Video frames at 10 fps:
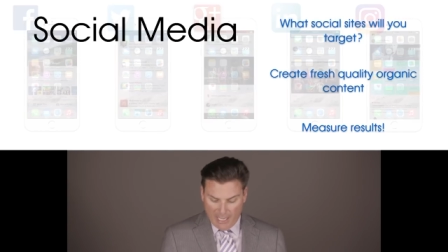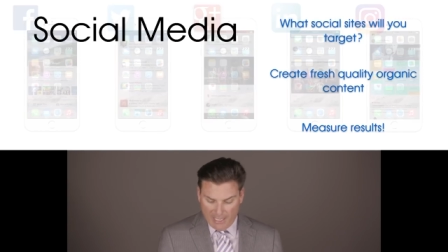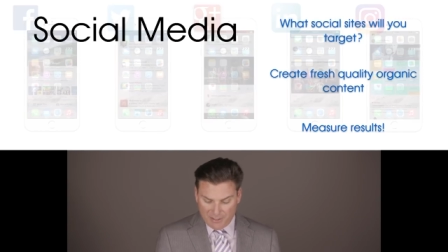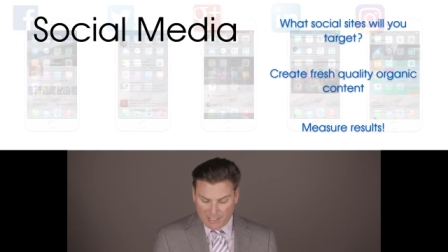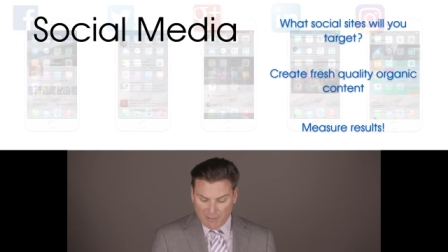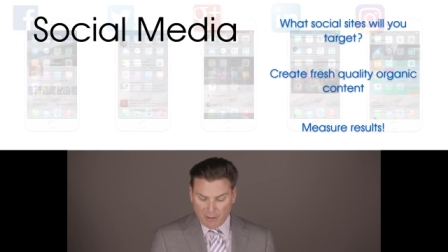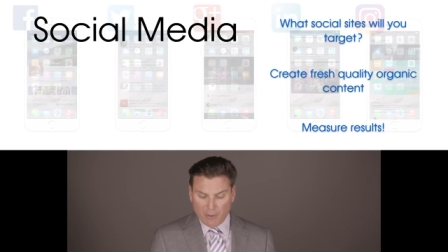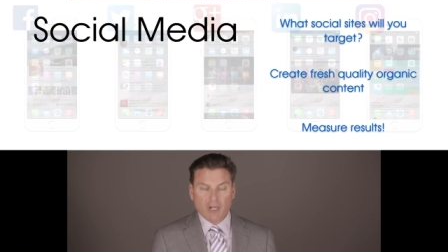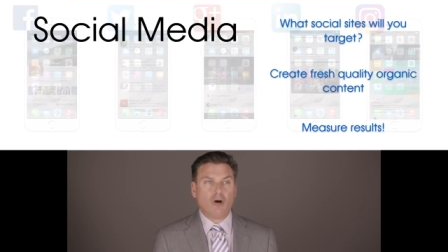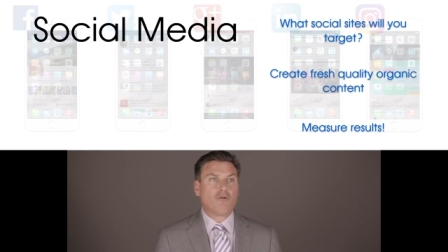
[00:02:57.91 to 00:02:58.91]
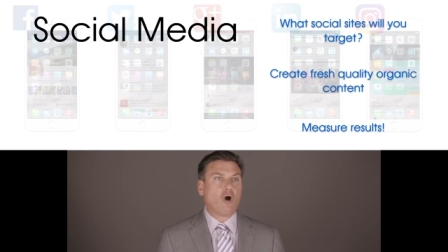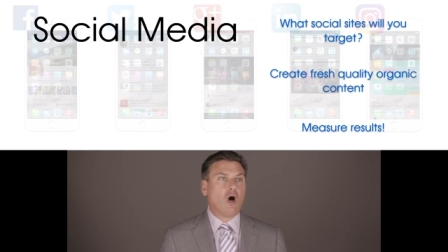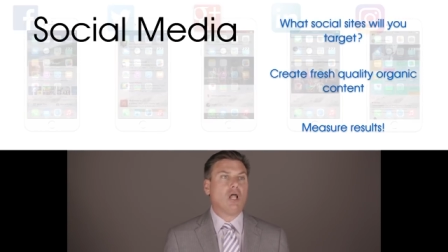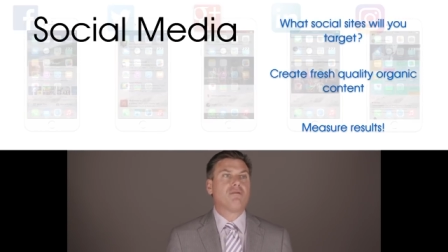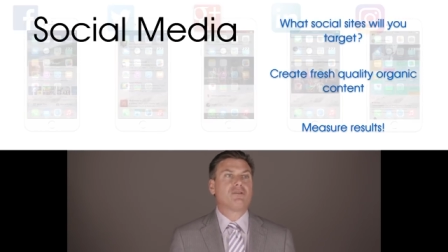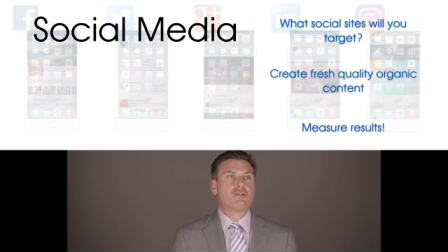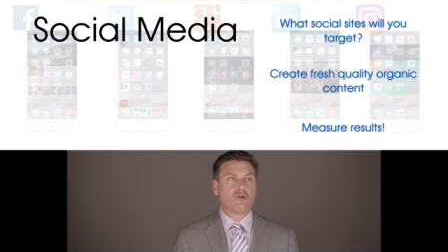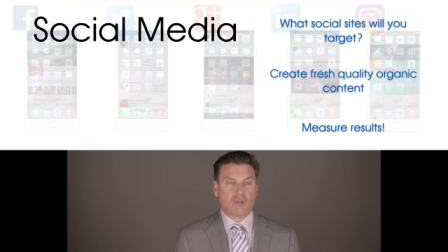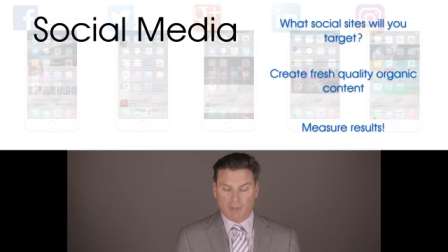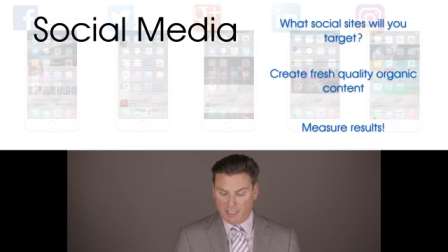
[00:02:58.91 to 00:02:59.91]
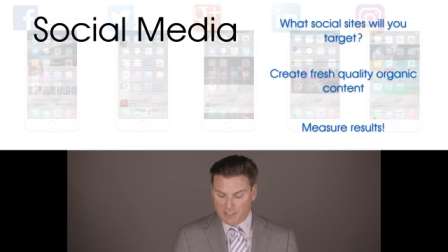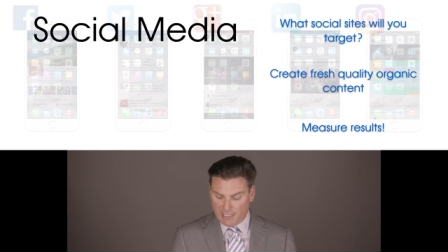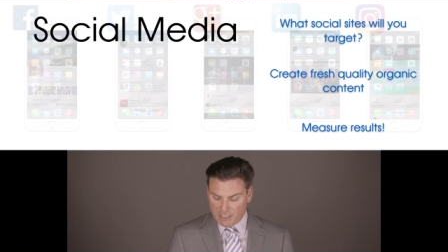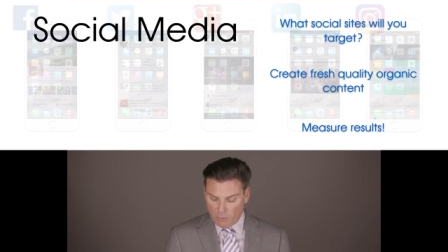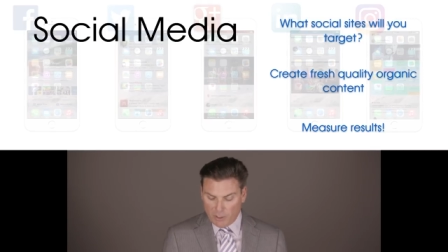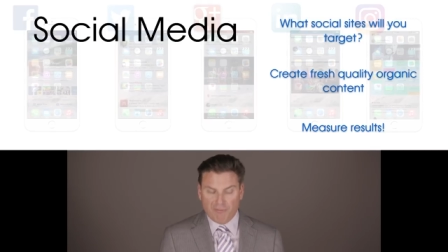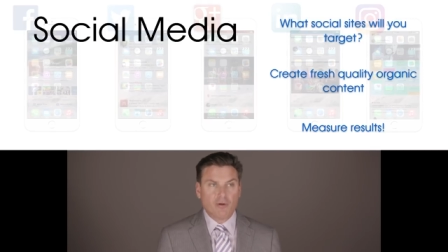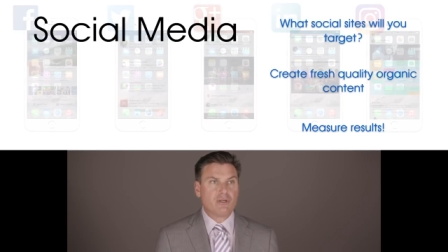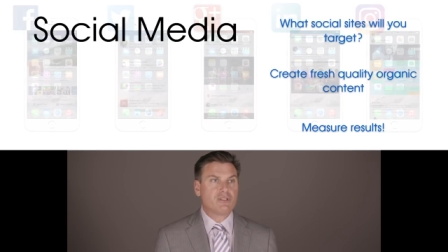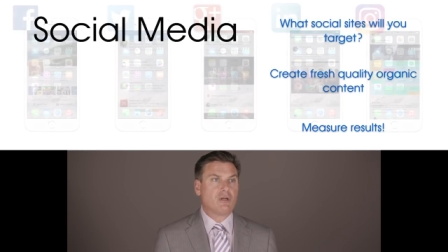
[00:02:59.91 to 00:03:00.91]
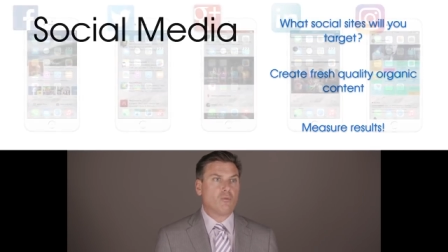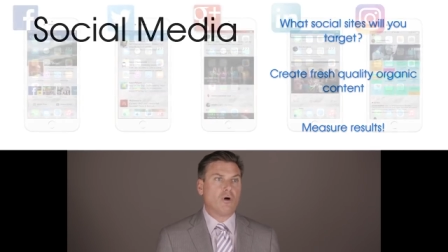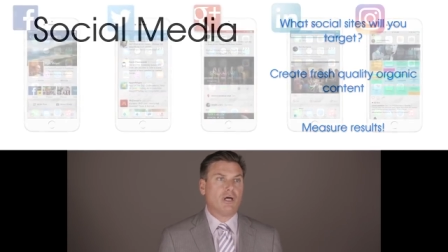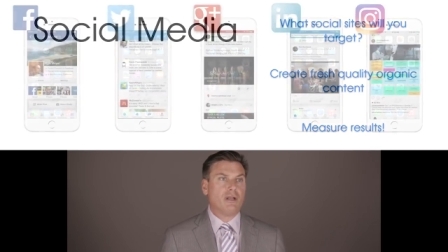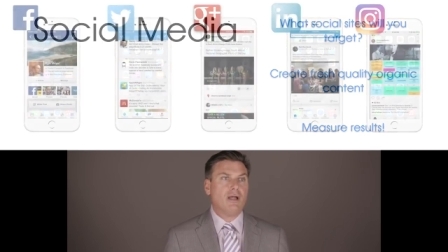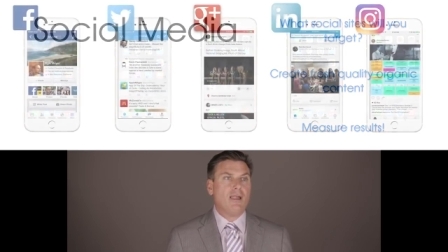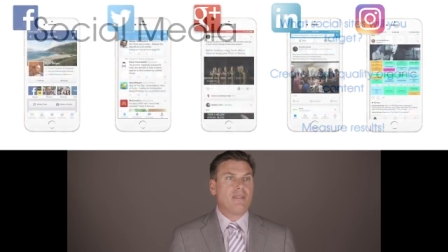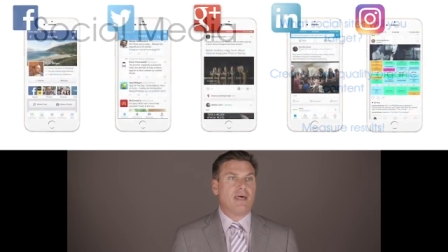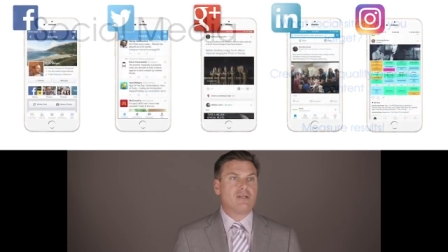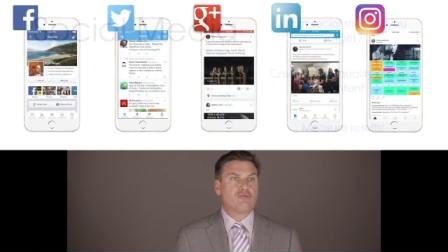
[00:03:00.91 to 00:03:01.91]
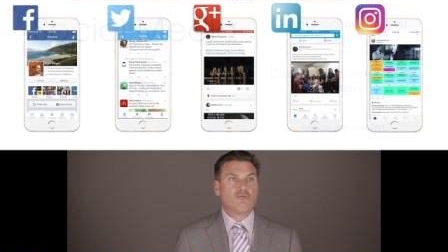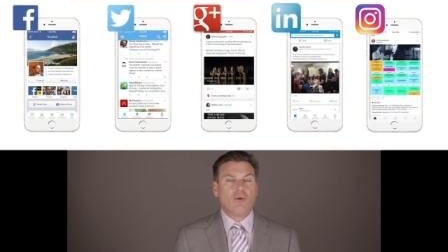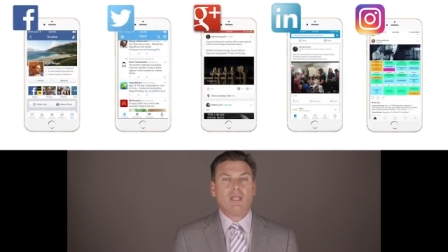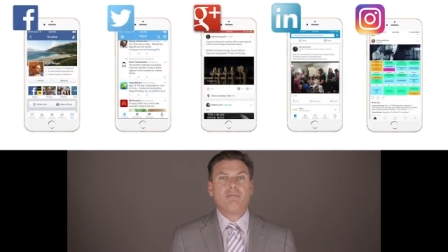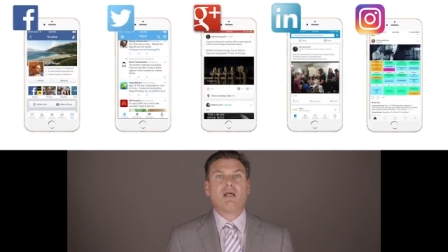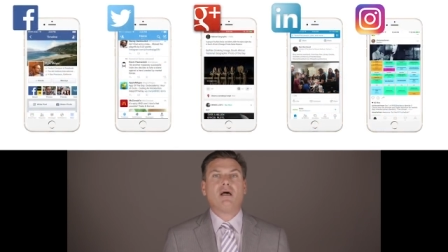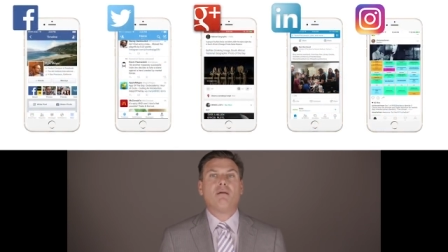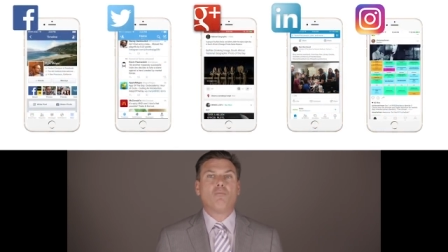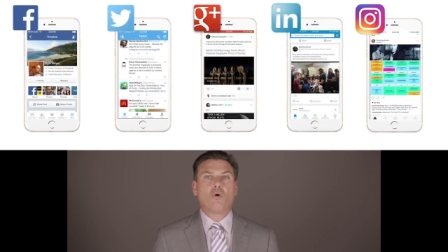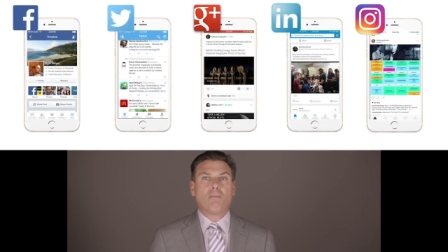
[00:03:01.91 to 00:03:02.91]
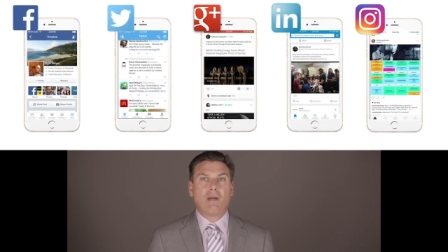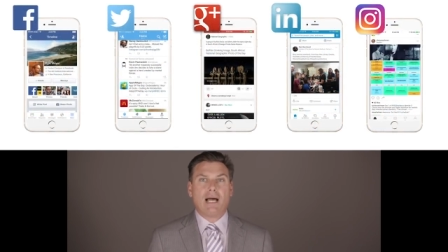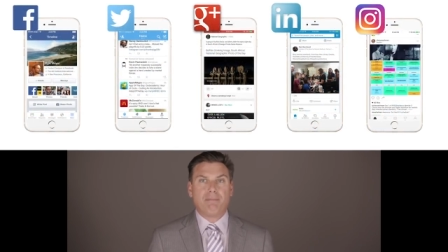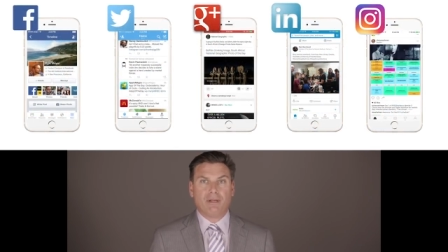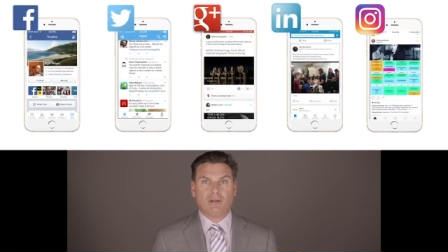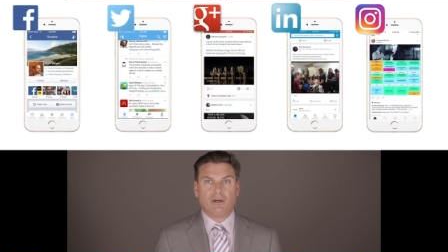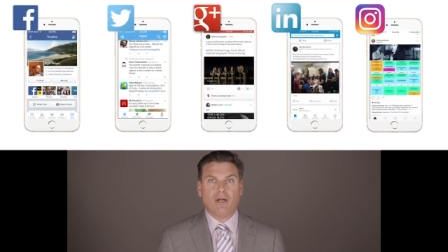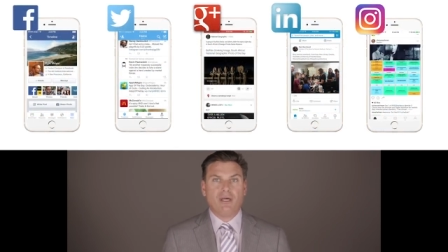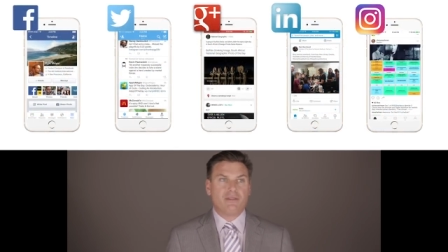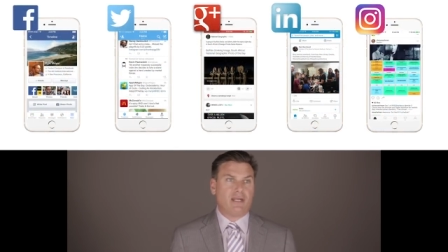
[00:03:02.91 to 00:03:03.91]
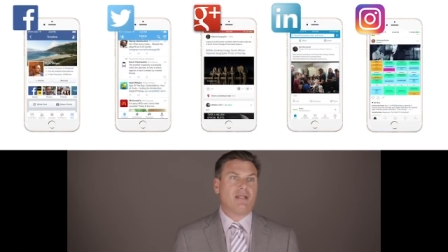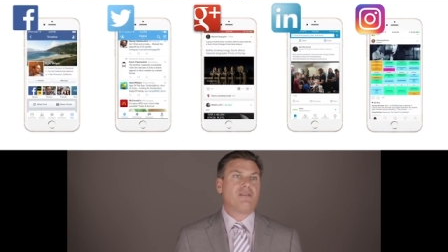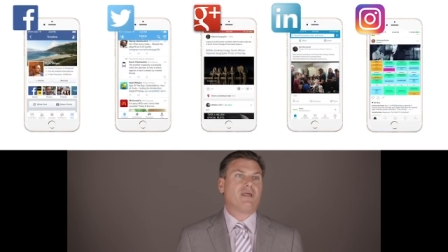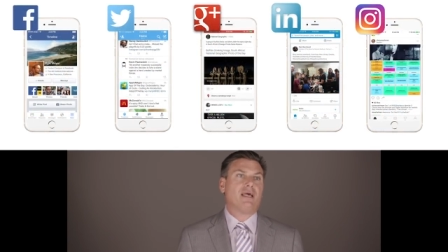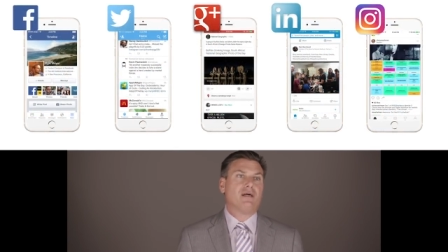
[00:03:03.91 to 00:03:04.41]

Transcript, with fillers: Instead of going over all of the social media sites, I want to focus on one that has really become more popular than anything